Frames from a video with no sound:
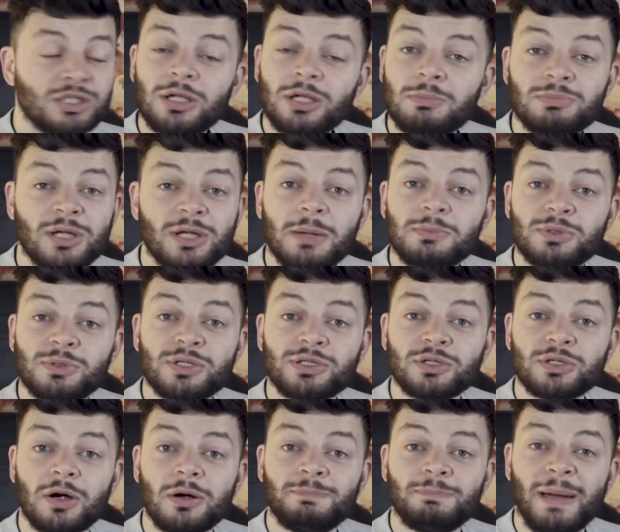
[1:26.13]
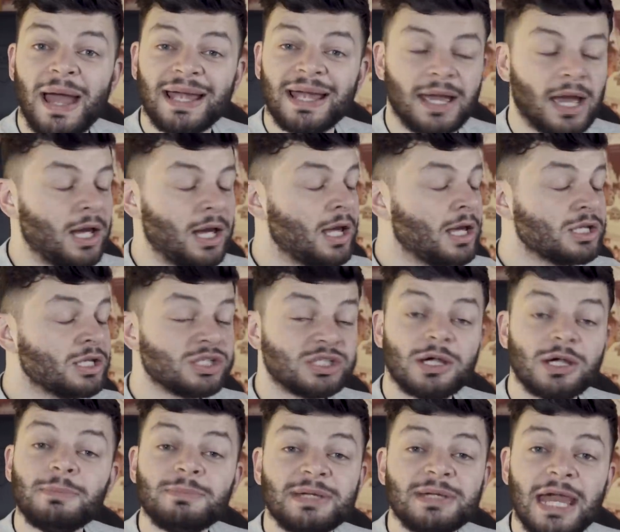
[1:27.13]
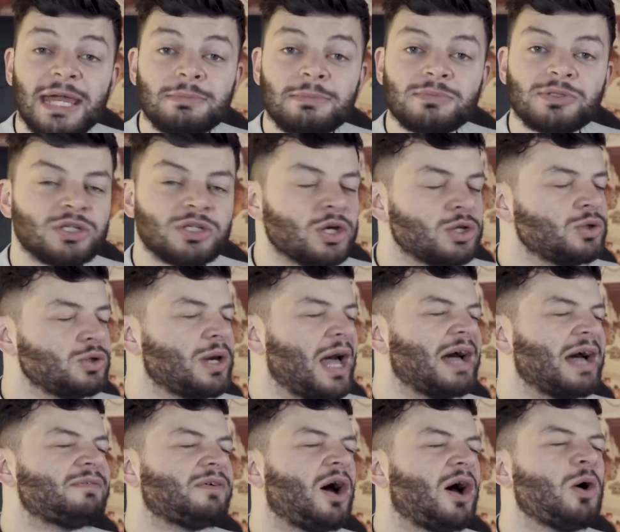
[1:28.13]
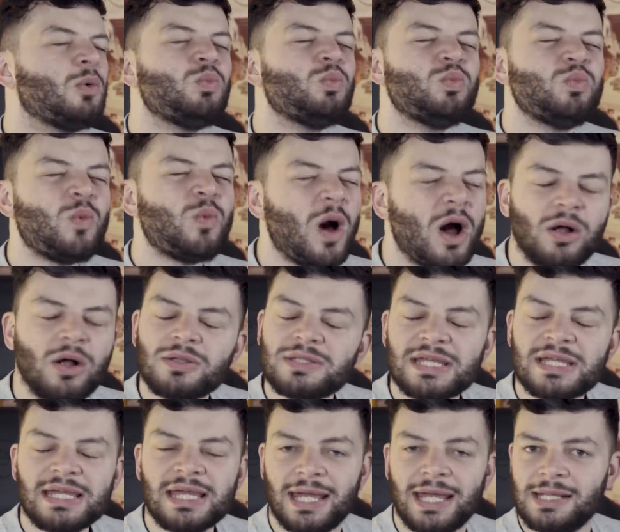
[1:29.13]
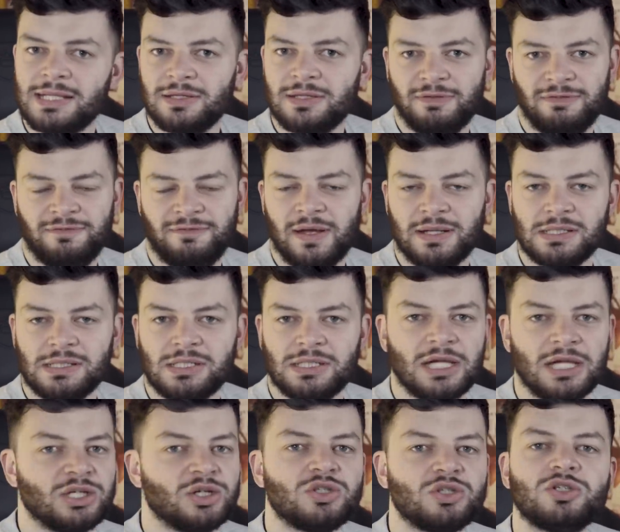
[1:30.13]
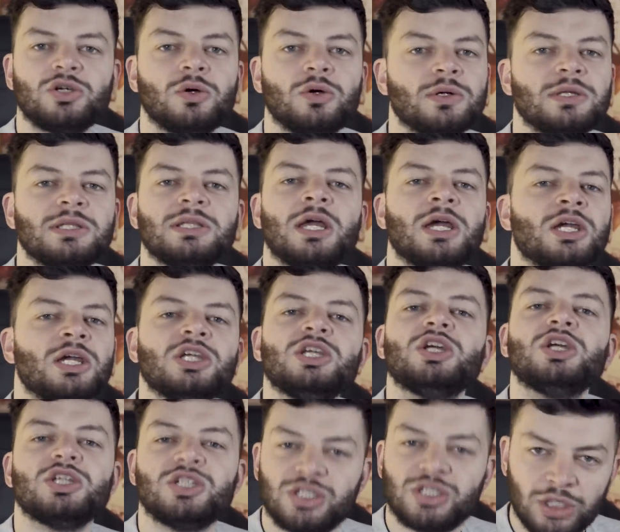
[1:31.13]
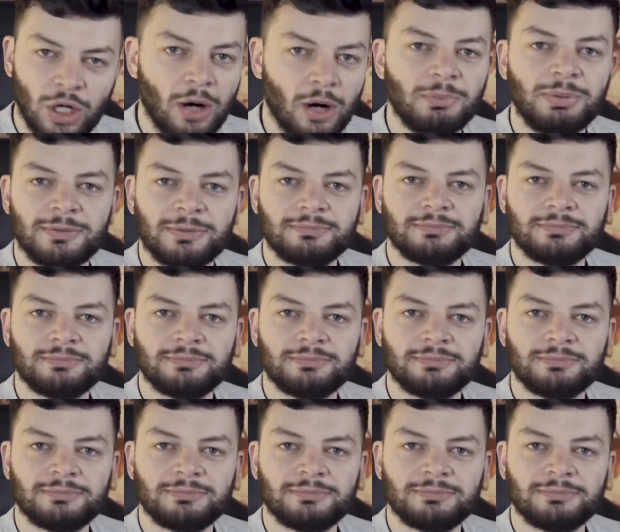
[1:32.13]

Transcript: sometimes you score a banger. Some games you have a worldie in defense and you're doing your job.